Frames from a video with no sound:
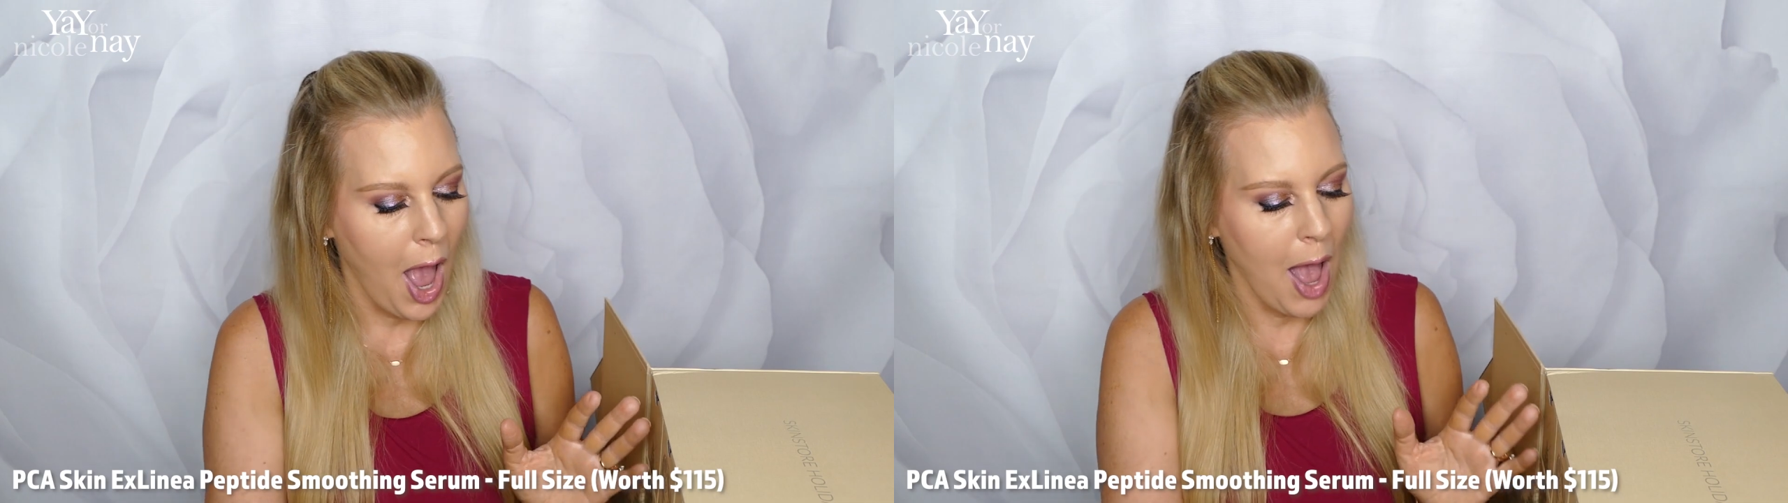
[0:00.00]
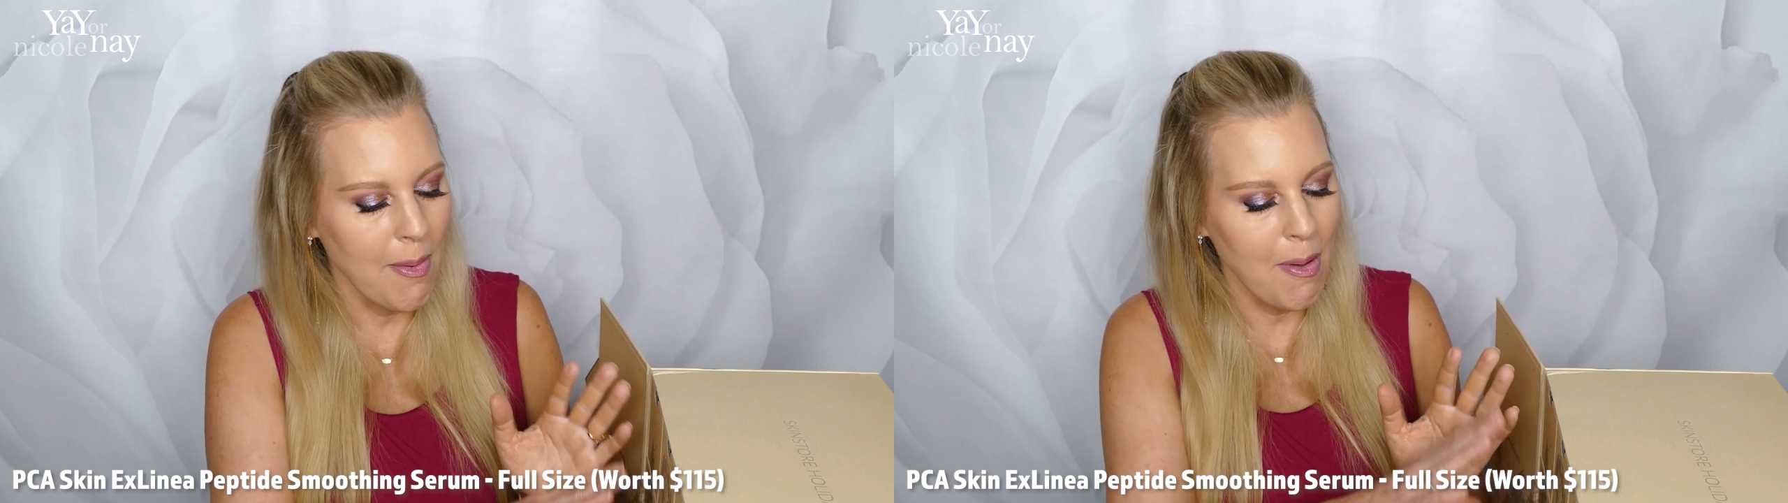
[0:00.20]

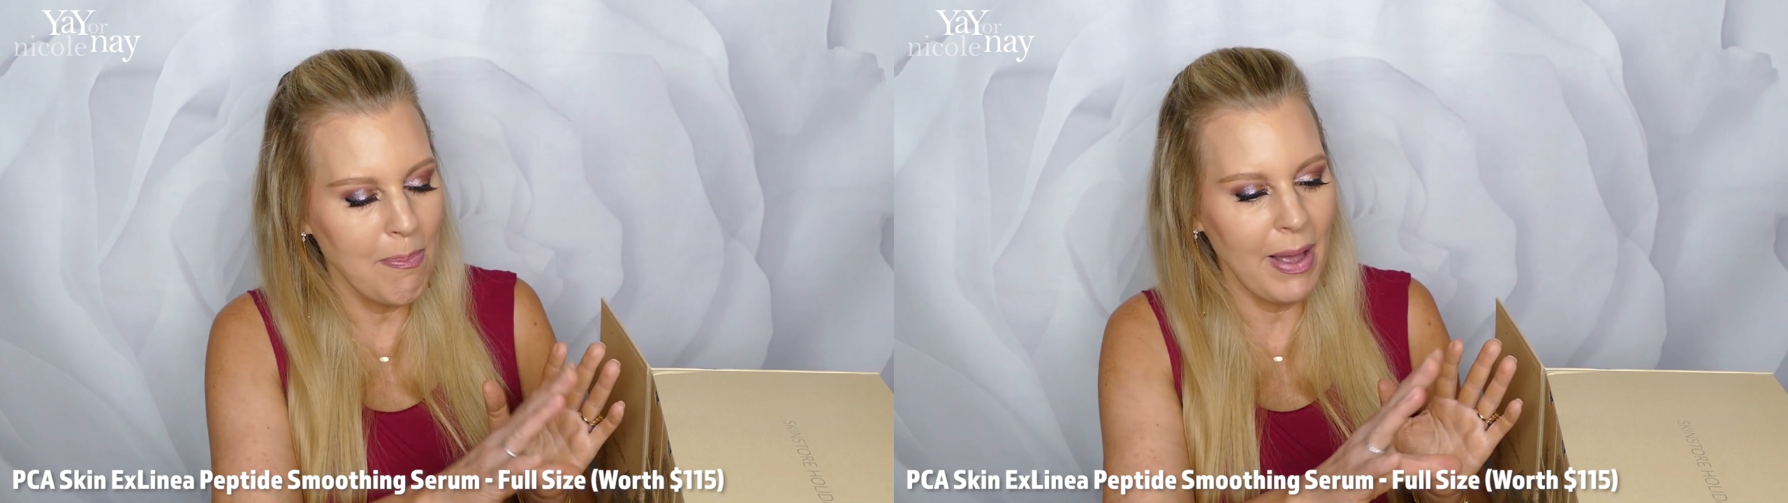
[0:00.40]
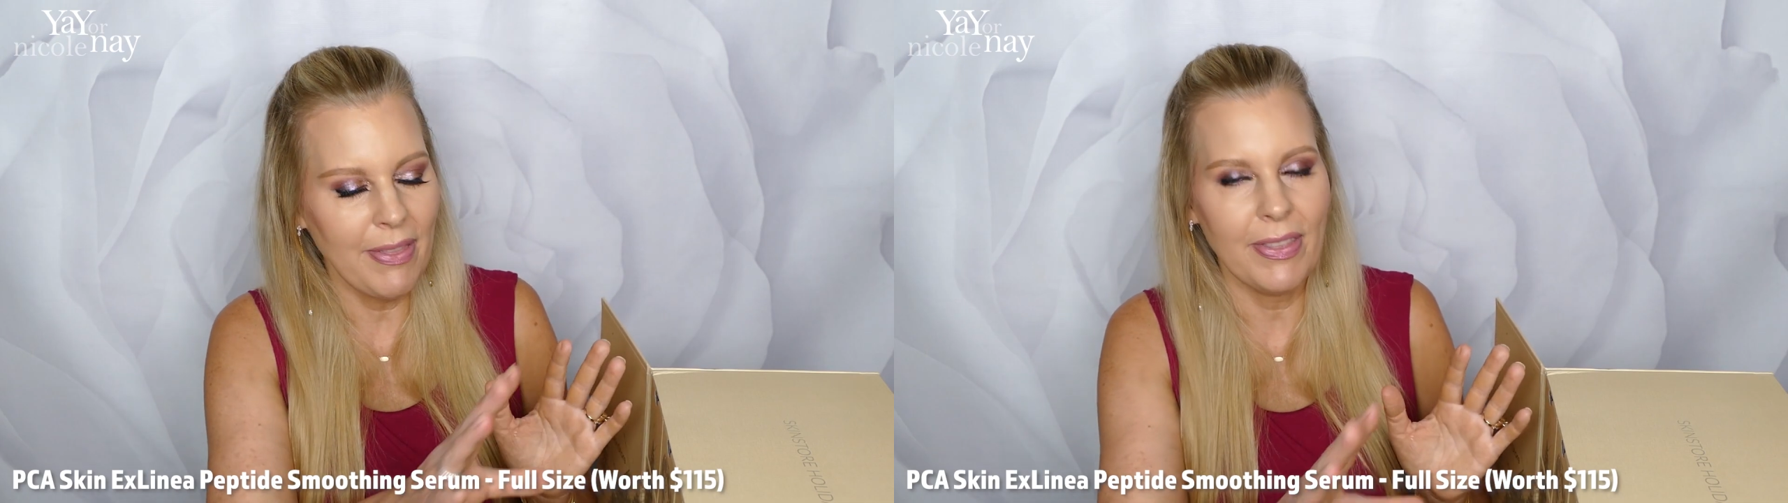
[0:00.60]
uh,
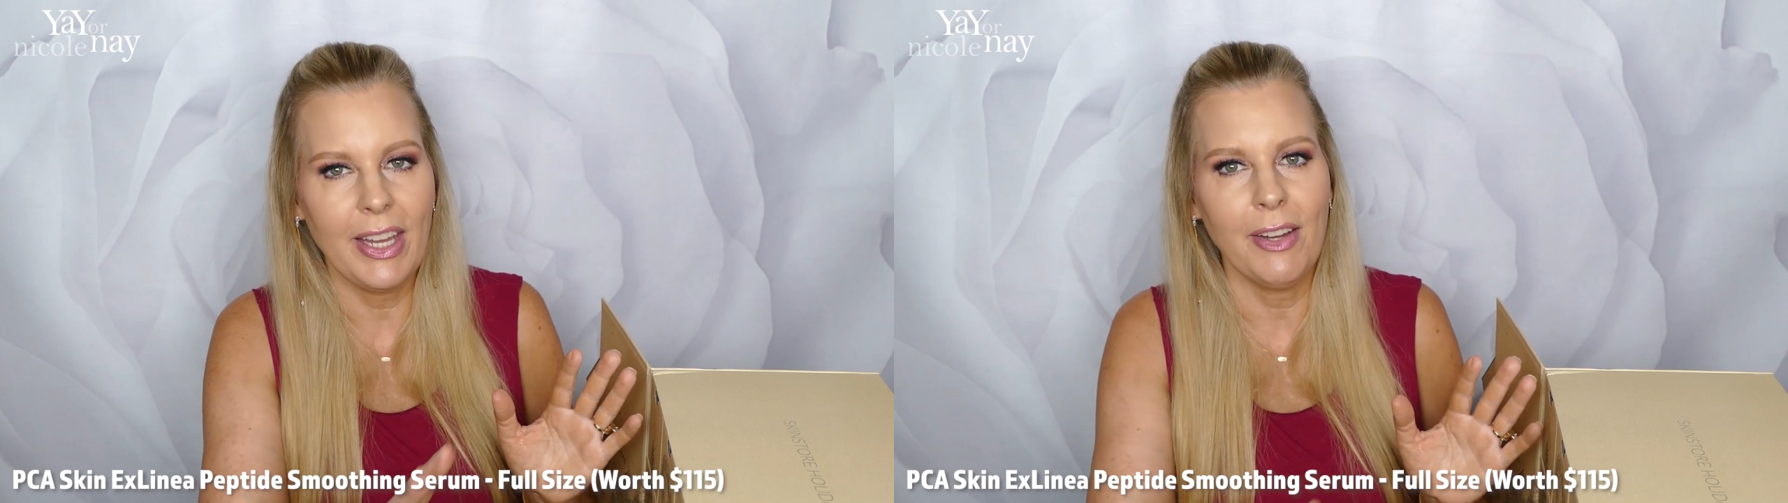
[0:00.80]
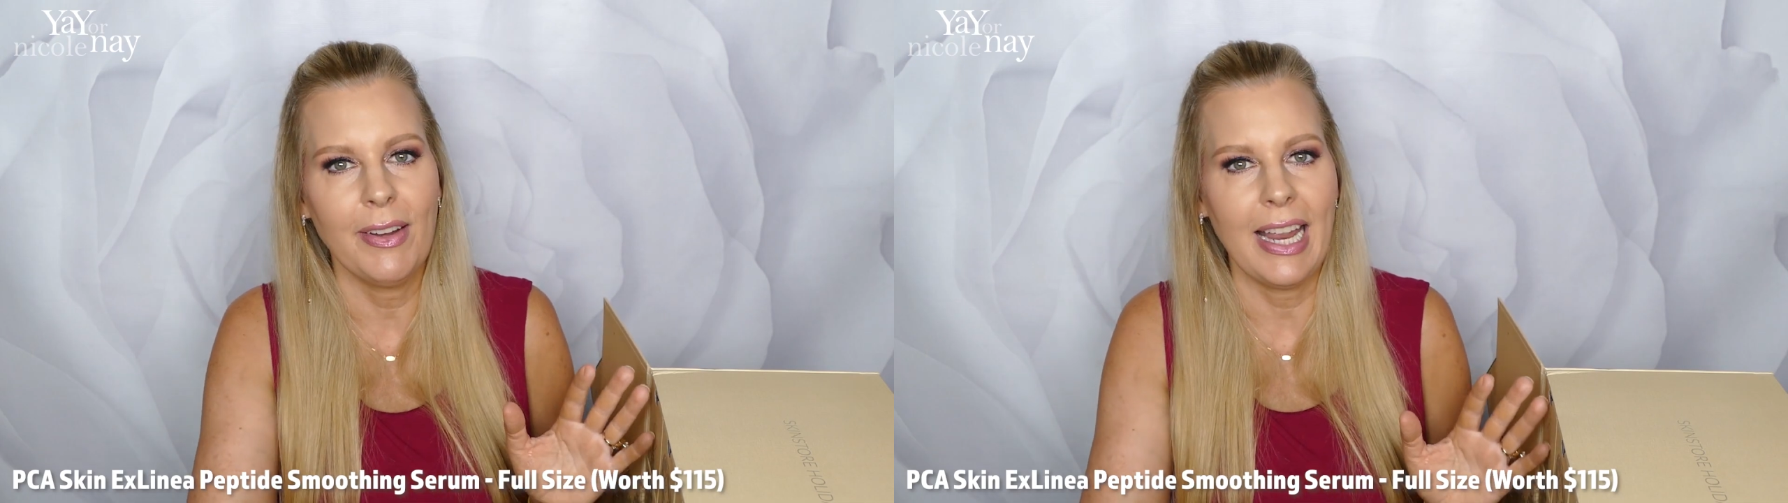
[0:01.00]
but that
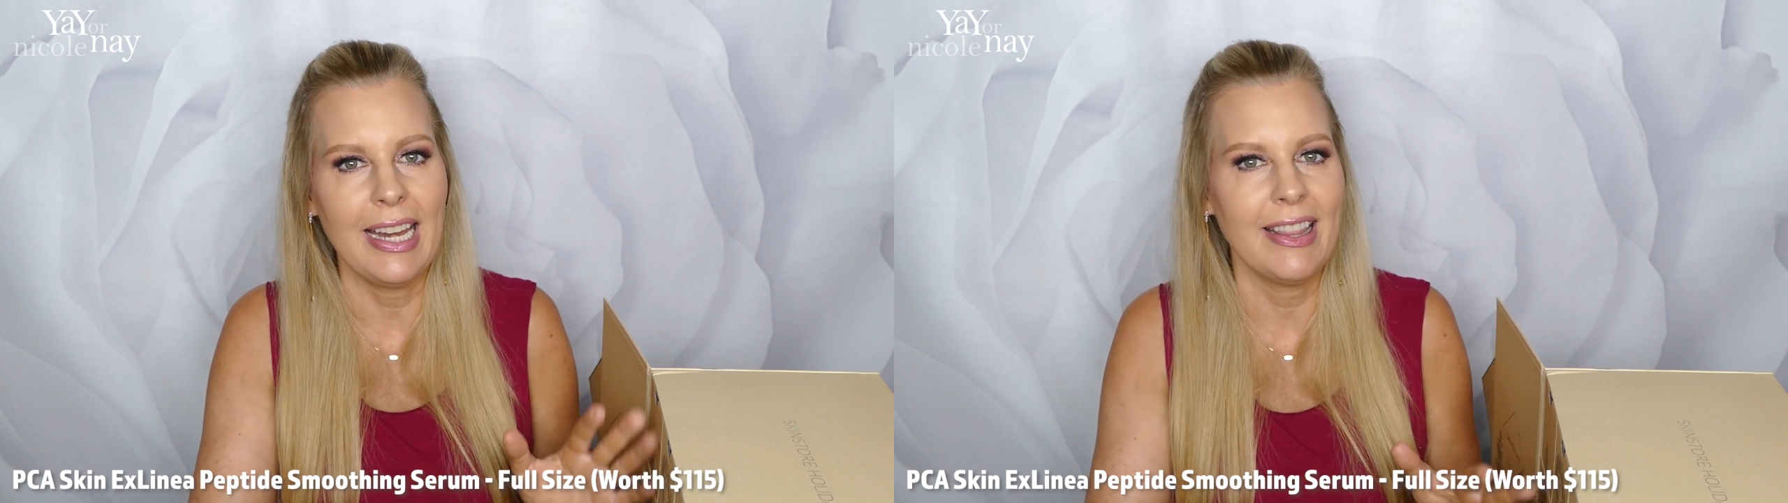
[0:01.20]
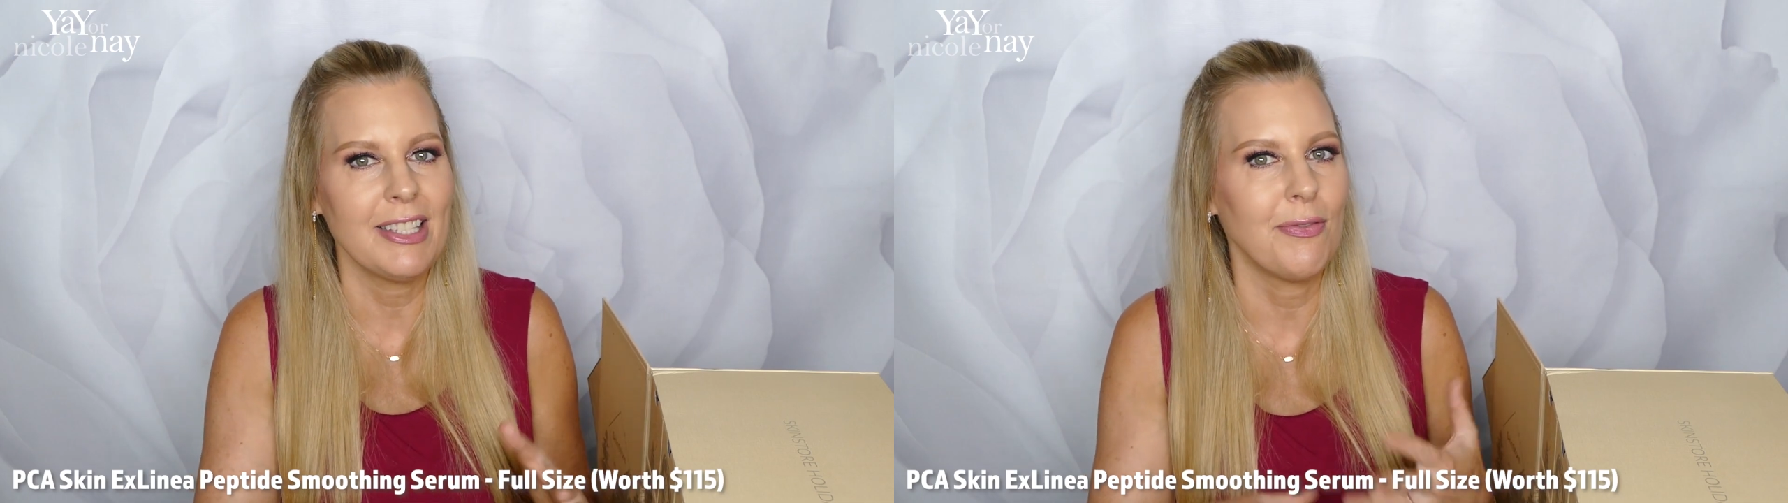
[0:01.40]
you're getting this